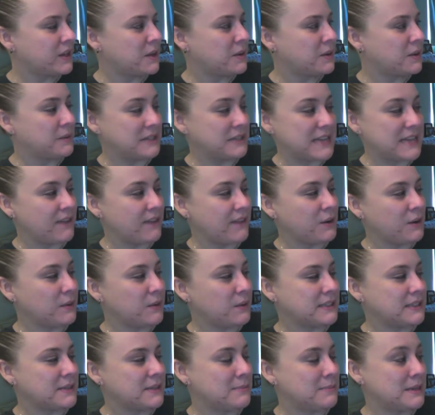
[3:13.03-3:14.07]
When David
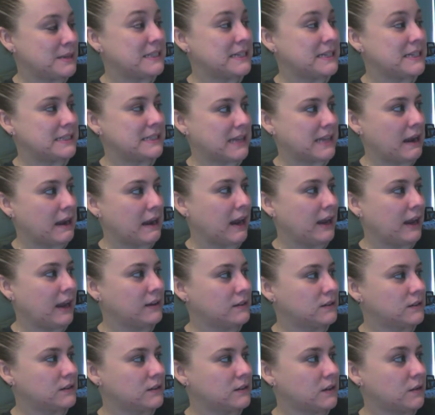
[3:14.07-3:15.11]
wasn't busy
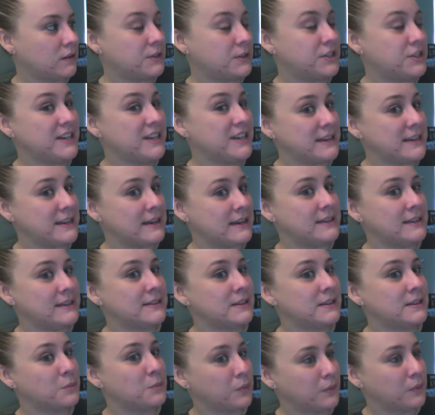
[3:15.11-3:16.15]
sinning, which he did in
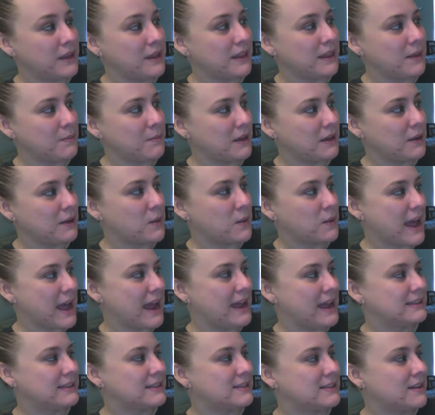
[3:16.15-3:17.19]
some really big
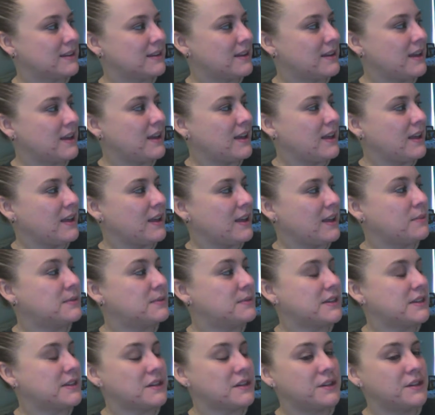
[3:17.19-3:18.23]
ways, he
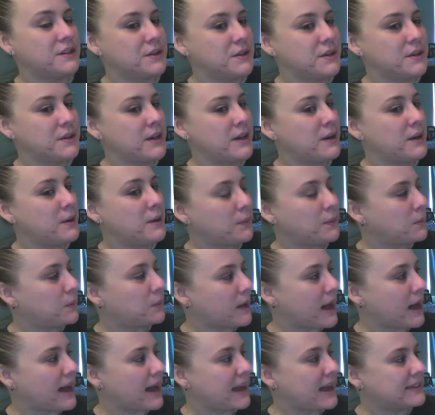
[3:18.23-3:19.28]
was a good,
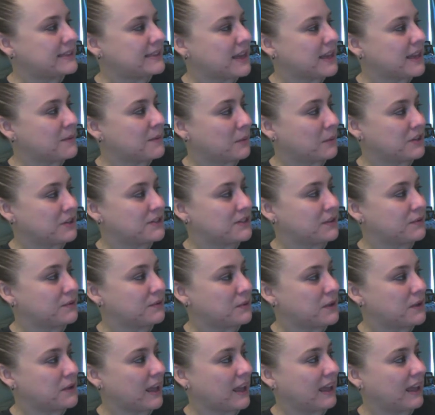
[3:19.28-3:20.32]
wise, and
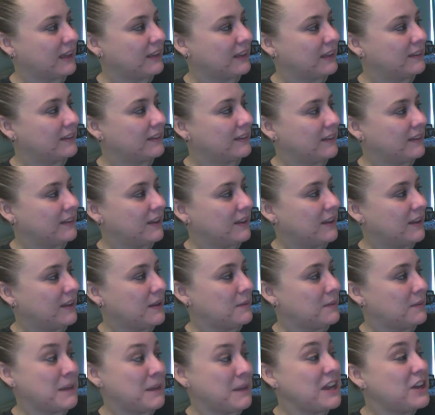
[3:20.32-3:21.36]
merciful king.
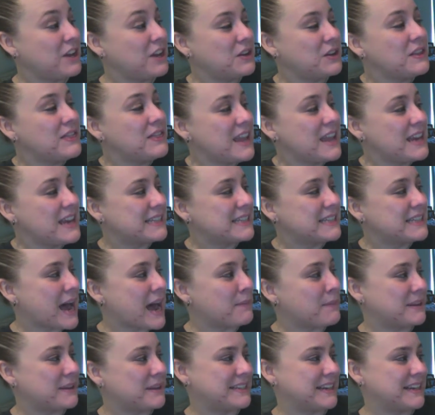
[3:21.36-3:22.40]
Many good things
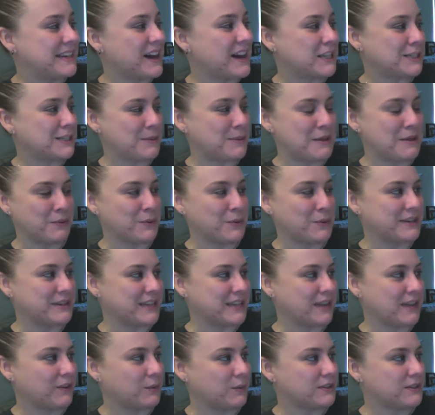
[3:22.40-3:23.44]
happened to God's people when
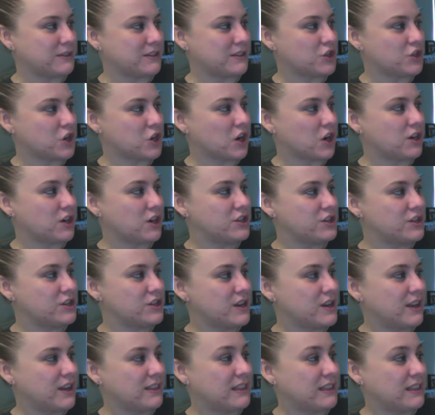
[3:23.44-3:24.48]
David was in charge.
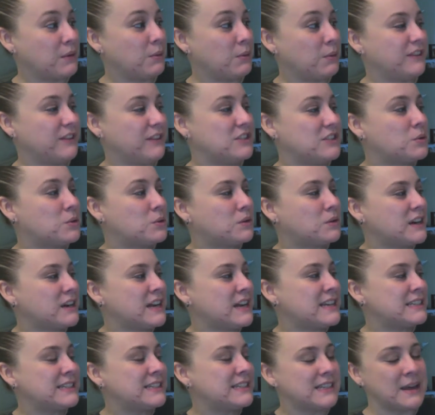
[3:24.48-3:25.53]
They were
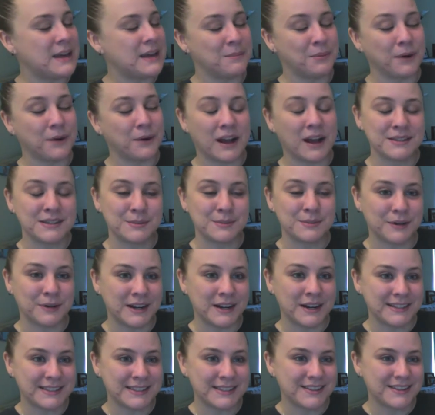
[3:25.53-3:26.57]
victorious and
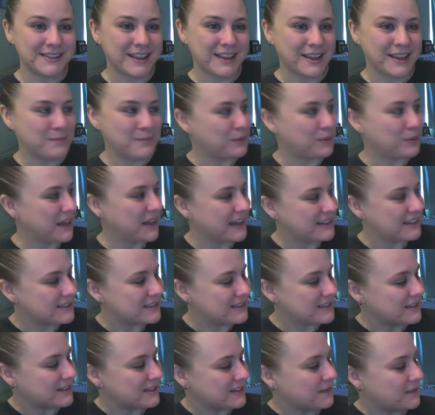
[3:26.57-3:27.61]
prosperous and
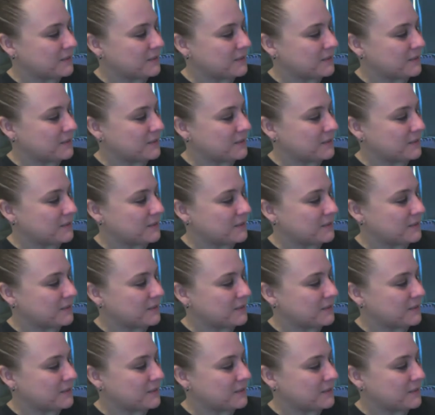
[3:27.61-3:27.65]
blessed.